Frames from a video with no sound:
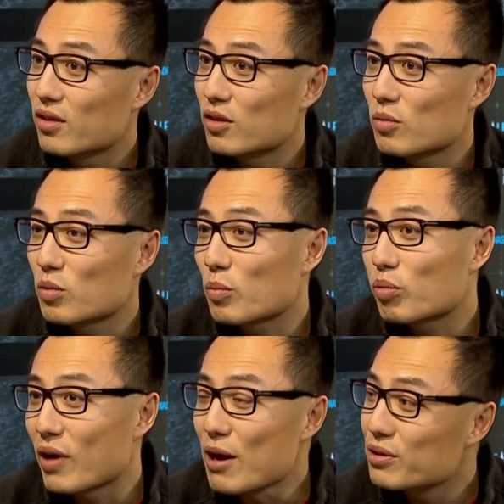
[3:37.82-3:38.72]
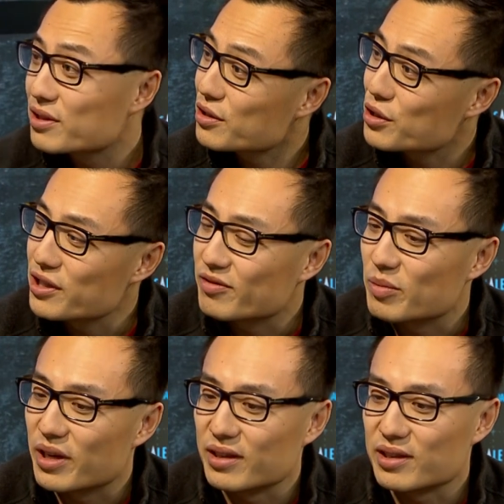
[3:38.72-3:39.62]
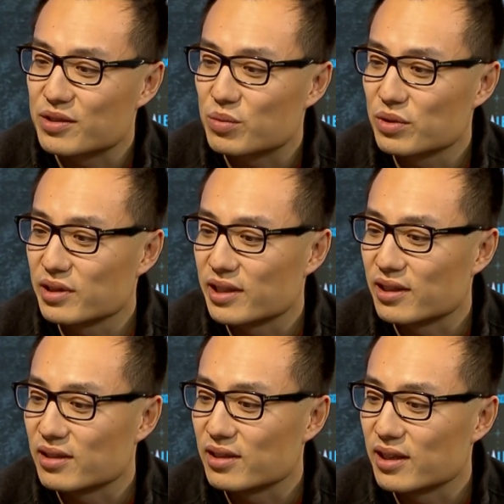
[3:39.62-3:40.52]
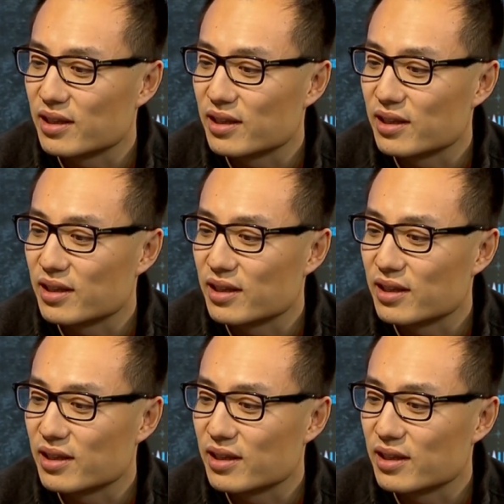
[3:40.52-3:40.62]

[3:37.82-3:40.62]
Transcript: The, the proudest achievement is really in,